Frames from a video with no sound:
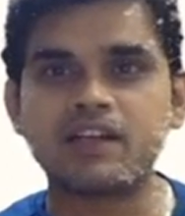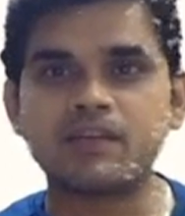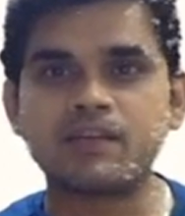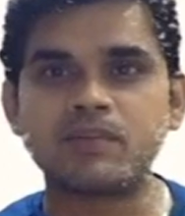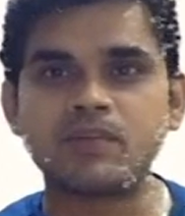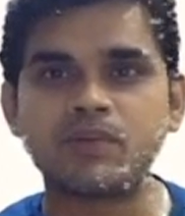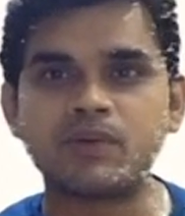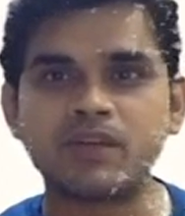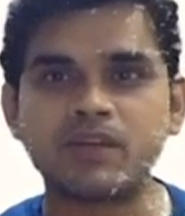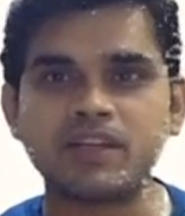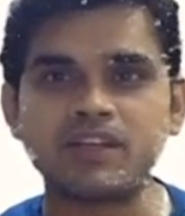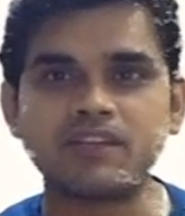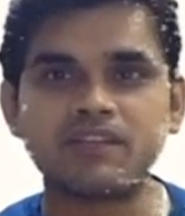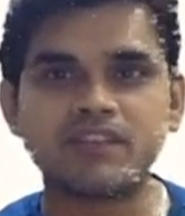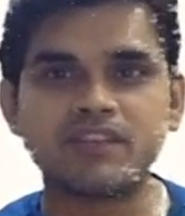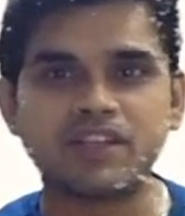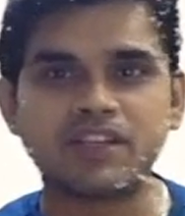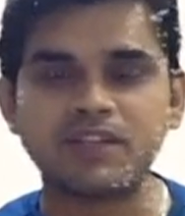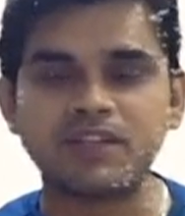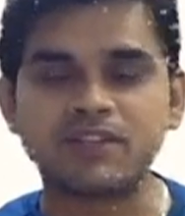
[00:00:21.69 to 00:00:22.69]
uploading
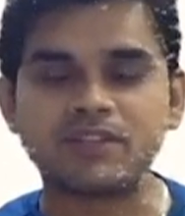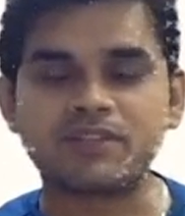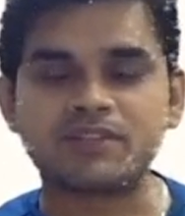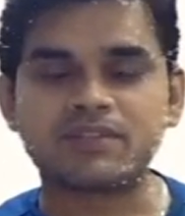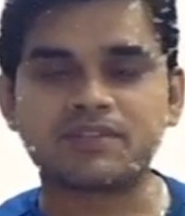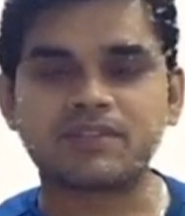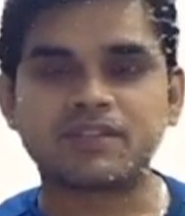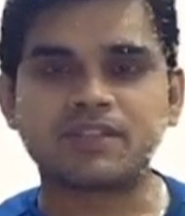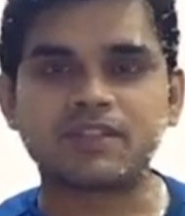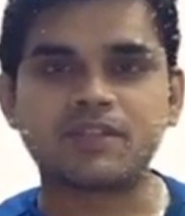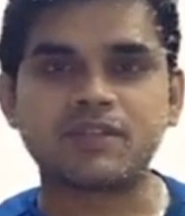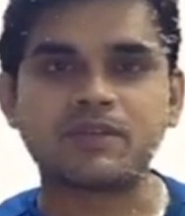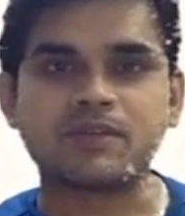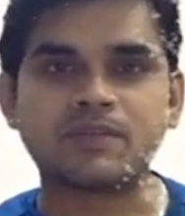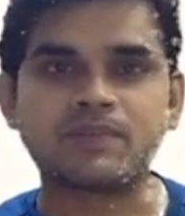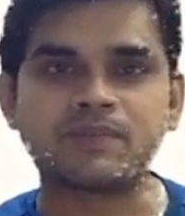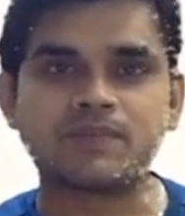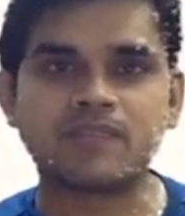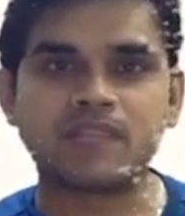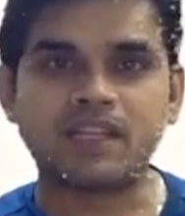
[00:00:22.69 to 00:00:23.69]
videos. So
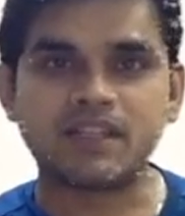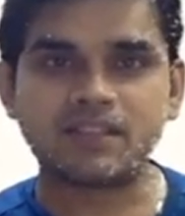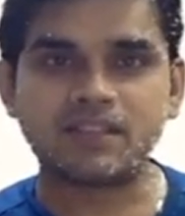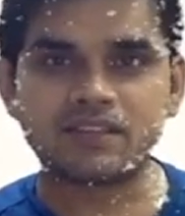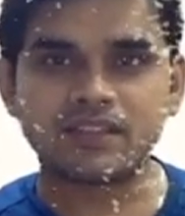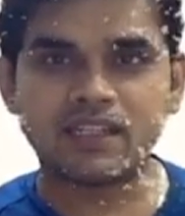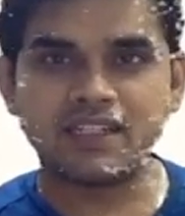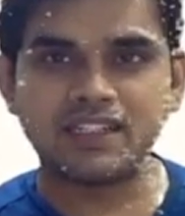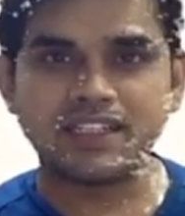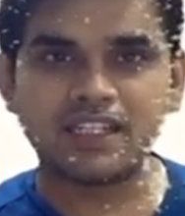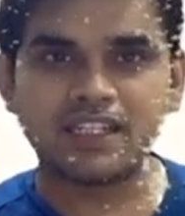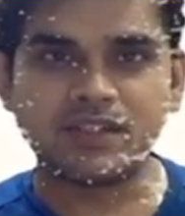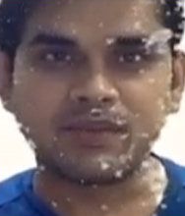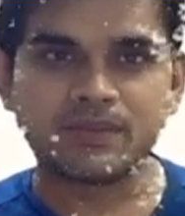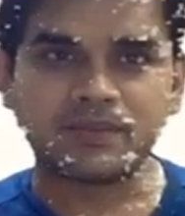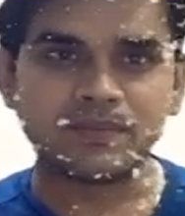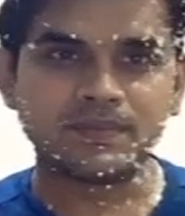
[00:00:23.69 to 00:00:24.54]
let us continue.